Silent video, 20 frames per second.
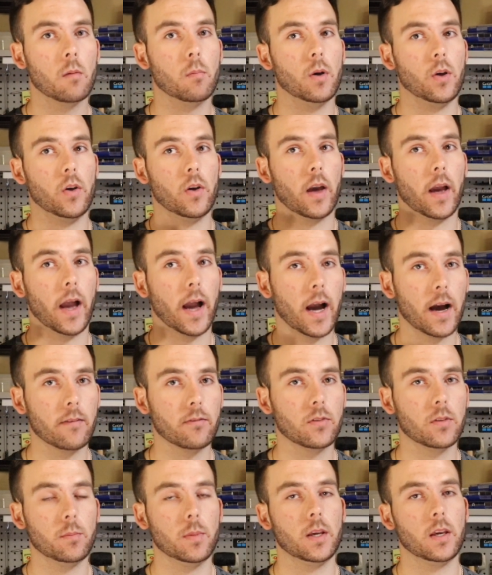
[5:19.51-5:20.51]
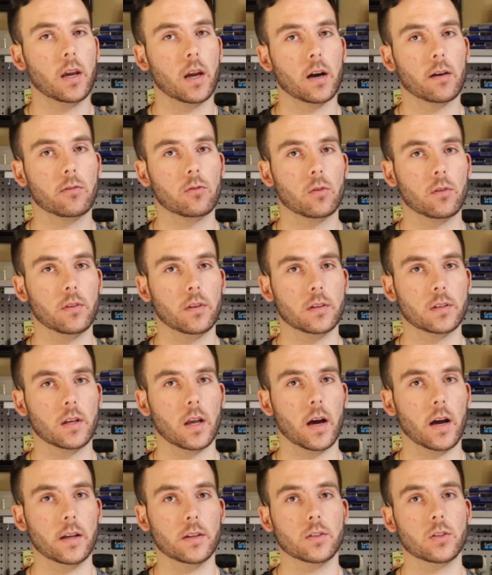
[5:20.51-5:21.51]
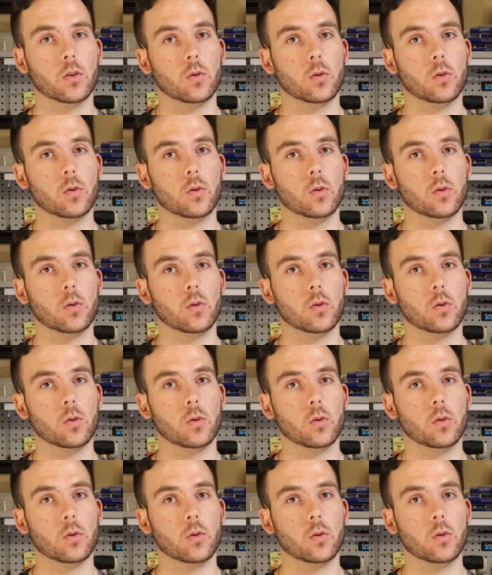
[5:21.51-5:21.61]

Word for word: But you have to be careful of this, guys.